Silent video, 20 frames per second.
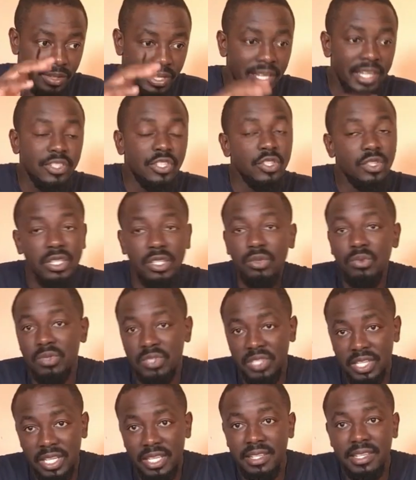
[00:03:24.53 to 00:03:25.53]
yes, you need to
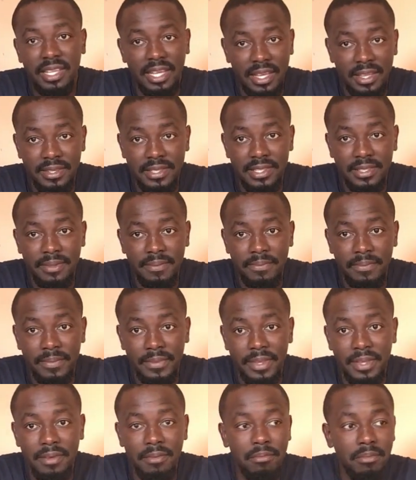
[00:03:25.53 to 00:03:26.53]
sanitize.
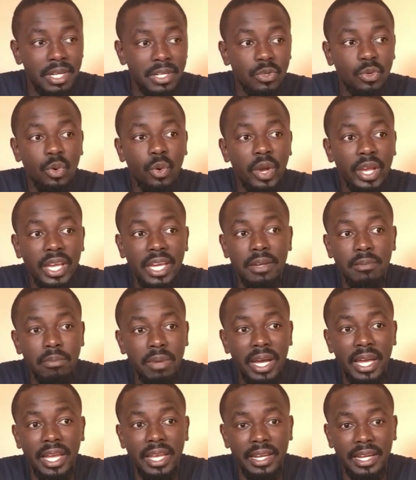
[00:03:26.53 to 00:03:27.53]
But going and
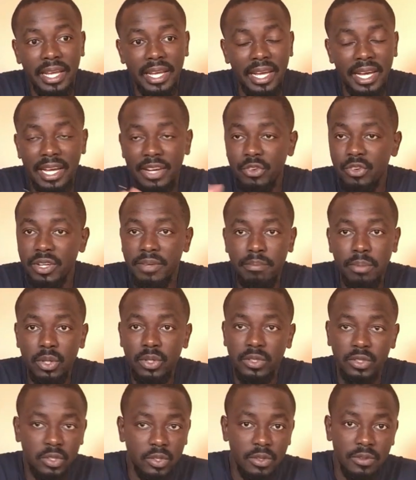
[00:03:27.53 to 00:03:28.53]
buying like 100
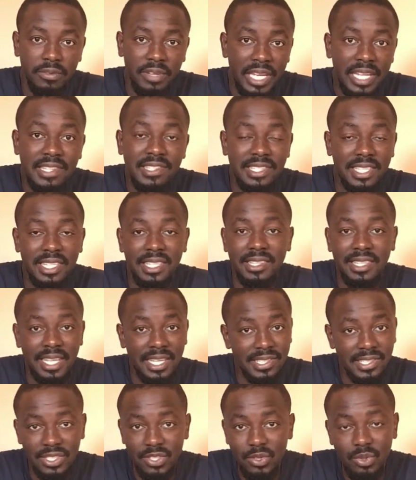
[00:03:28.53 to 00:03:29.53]
bottles of hand
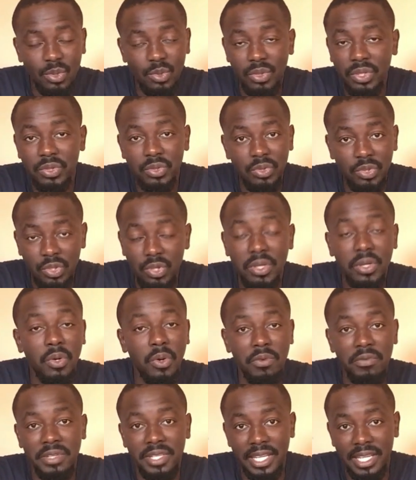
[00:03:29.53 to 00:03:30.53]
sanitizer is not going to cure
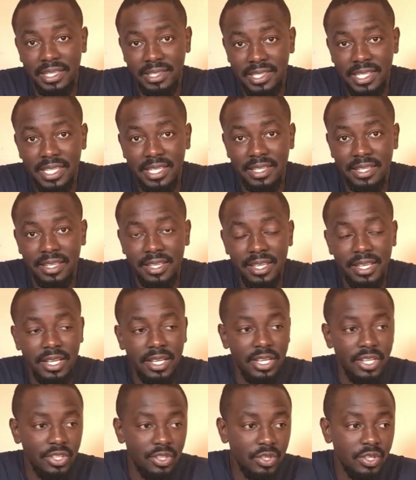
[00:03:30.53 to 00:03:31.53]
COVID 19.
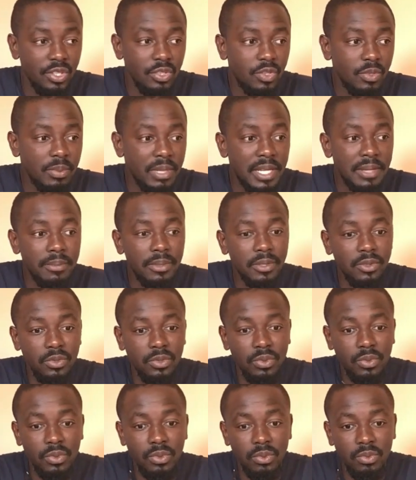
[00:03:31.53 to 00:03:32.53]
You need to be able
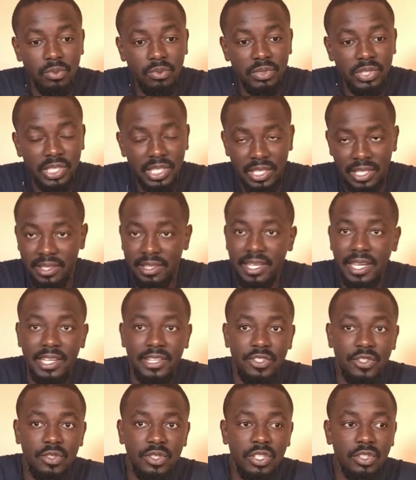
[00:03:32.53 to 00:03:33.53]
to
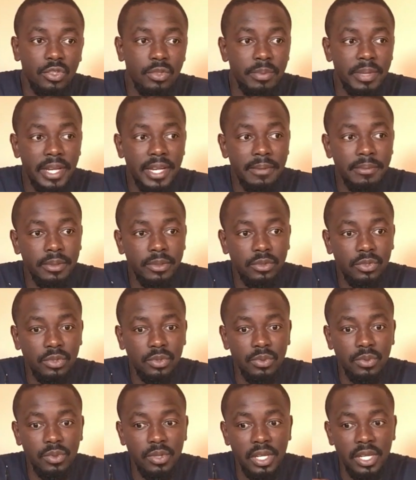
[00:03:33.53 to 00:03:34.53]
sanitize. You need to be able
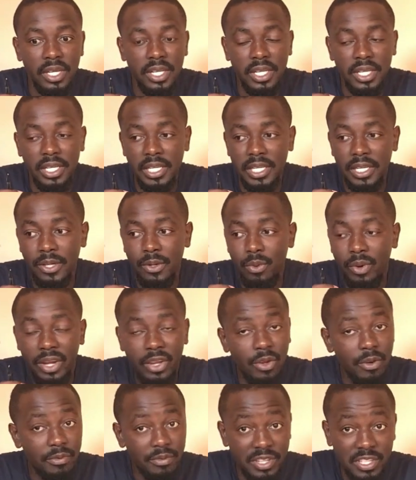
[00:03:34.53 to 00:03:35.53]
to uh, wear
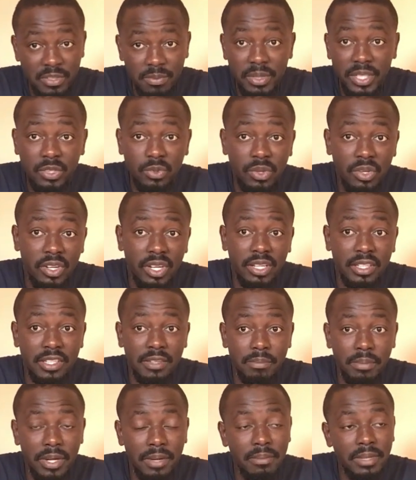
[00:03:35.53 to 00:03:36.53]
your face mask when you're out
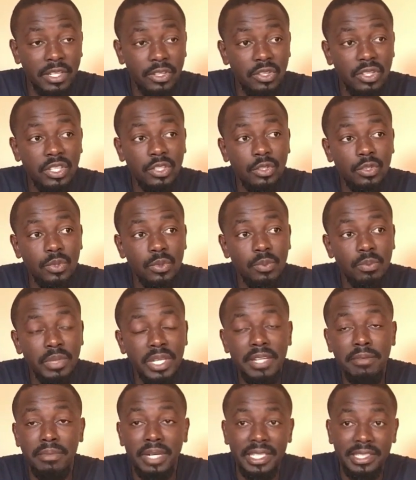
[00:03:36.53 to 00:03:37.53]
in public. You need to
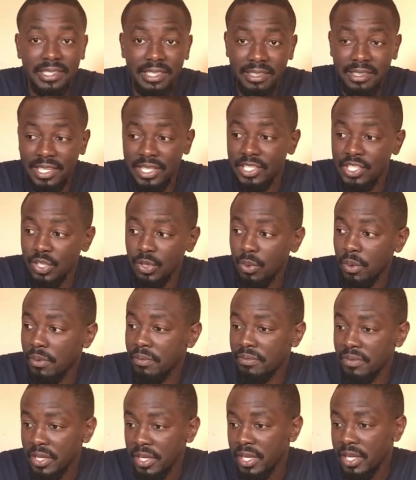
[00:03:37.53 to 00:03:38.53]
minimize the touching
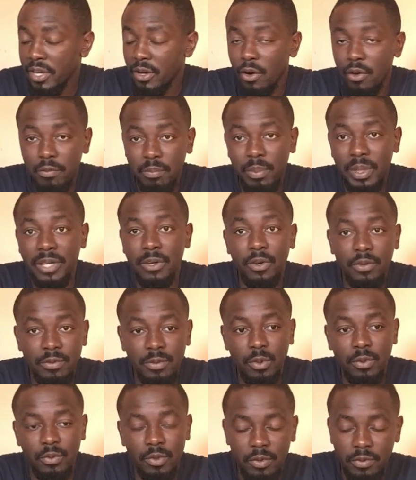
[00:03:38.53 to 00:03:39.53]
of of play, of
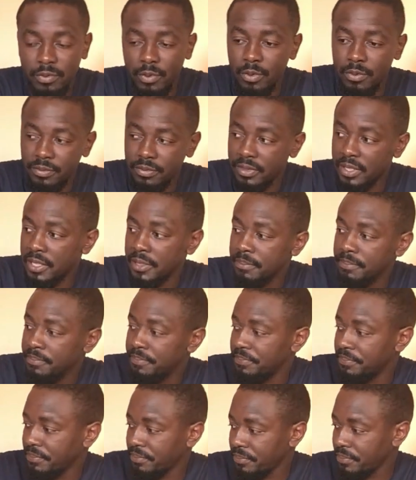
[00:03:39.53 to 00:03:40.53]
of of, of,
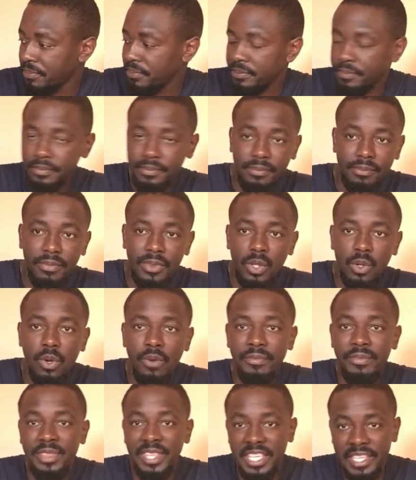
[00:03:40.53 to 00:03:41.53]
um,
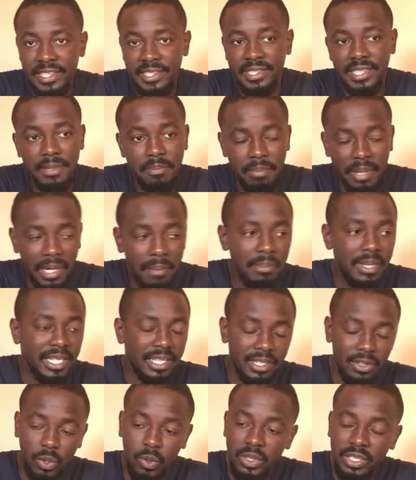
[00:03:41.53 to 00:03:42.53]
of things in
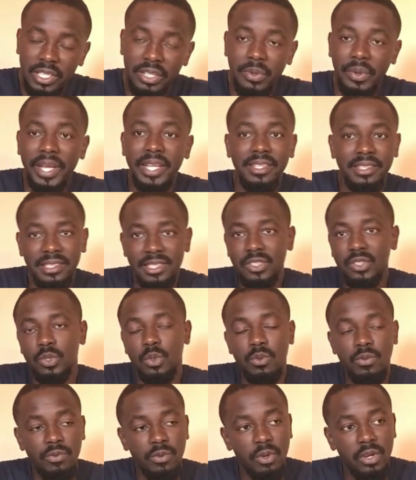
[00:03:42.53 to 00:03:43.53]
public, holding rails and
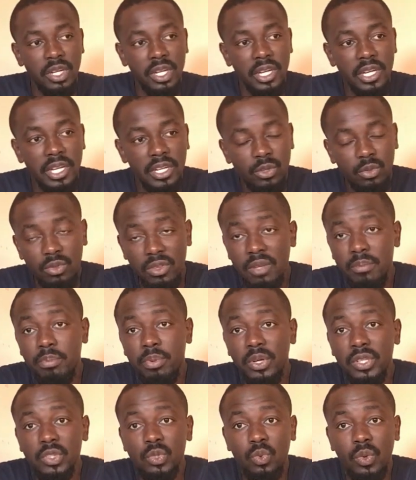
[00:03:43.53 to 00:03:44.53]
so forth, to the
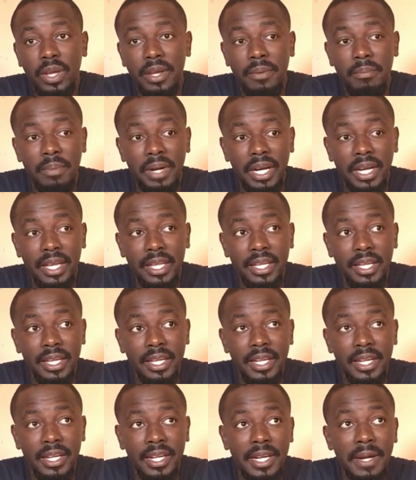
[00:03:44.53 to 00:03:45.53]
point whereby
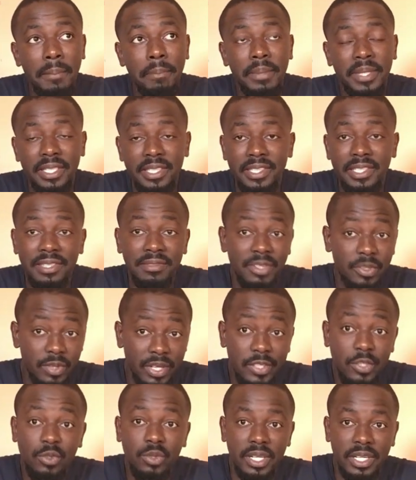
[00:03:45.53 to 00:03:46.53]
companies, even
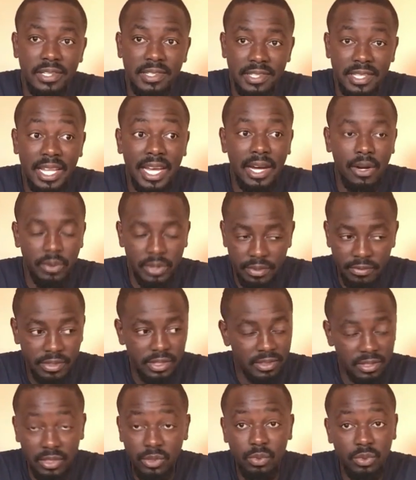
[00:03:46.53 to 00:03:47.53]
restaurants now,
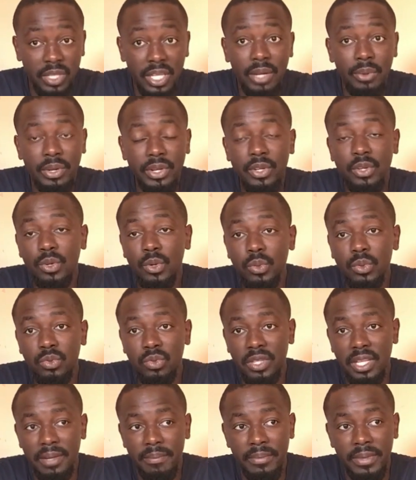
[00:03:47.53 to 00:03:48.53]
even till today, when you go
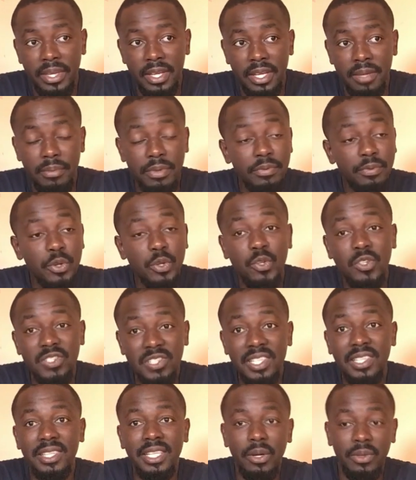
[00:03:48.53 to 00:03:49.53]
to them, before you
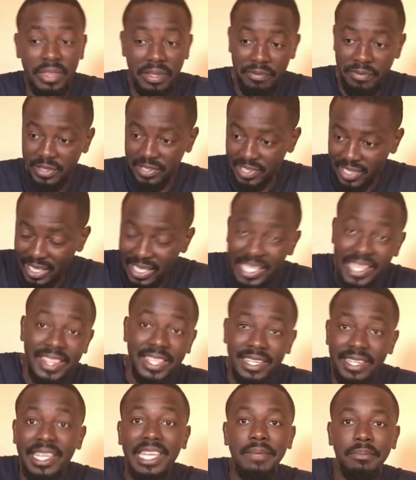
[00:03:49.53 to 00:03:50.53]
sit down, they first clean
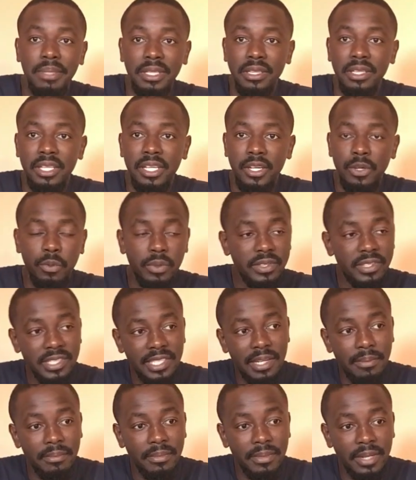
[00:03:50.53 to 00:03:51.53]
the table with
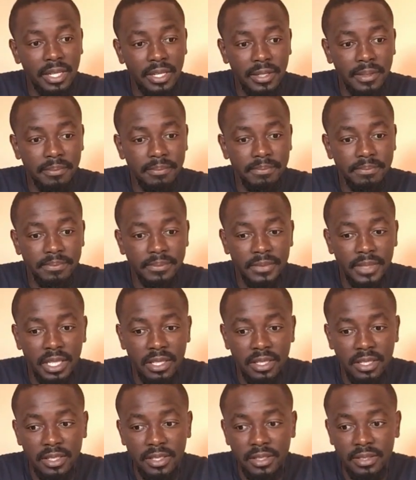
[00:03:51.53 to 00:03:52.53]
some um,
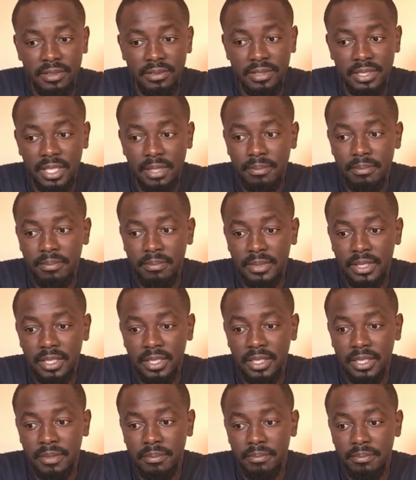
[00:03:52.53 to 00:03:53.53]
some
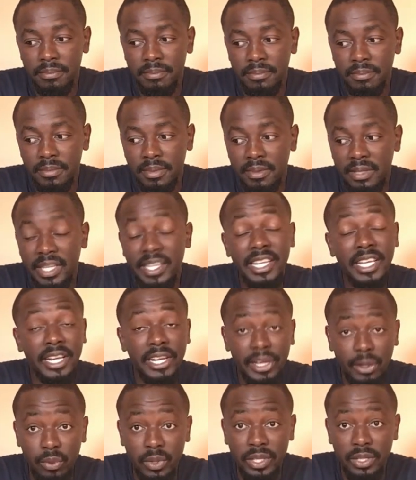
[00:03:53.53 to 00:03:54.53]
um, cleaning
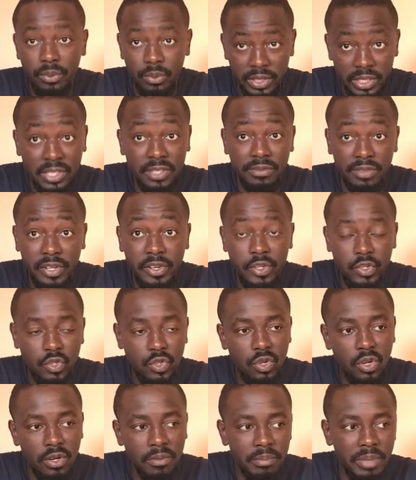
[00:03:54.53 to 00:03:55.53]
liquid, which is very
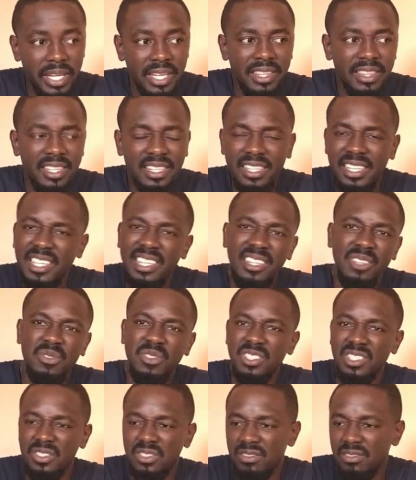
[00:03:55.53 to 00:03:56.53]
strong. Back in the day, they
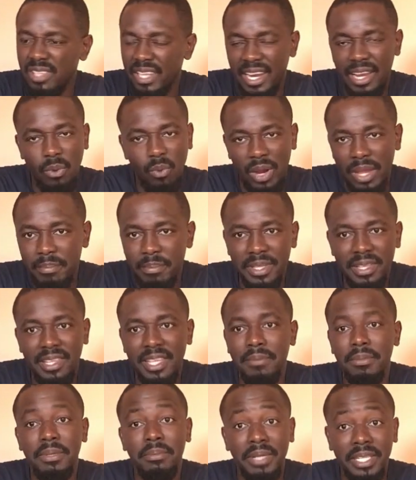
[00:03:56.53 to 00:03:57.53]
would just dry wipe a
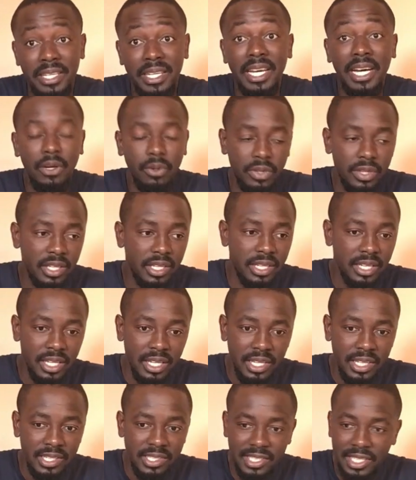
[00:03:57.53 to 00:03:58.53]
table, but now they
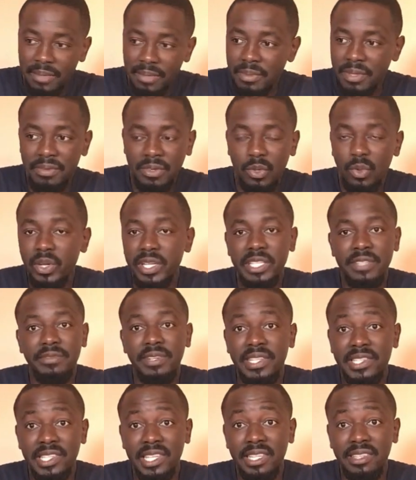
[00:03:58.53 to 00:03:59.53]
some even go as
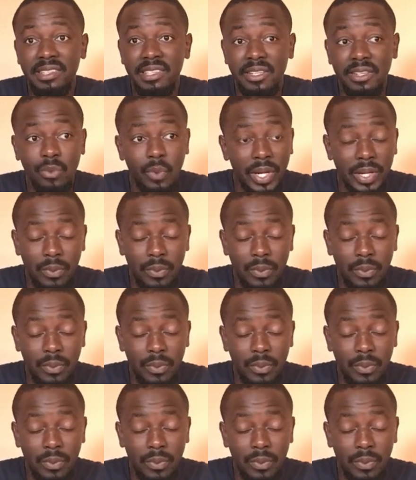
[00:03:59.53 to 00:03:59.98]
far as getting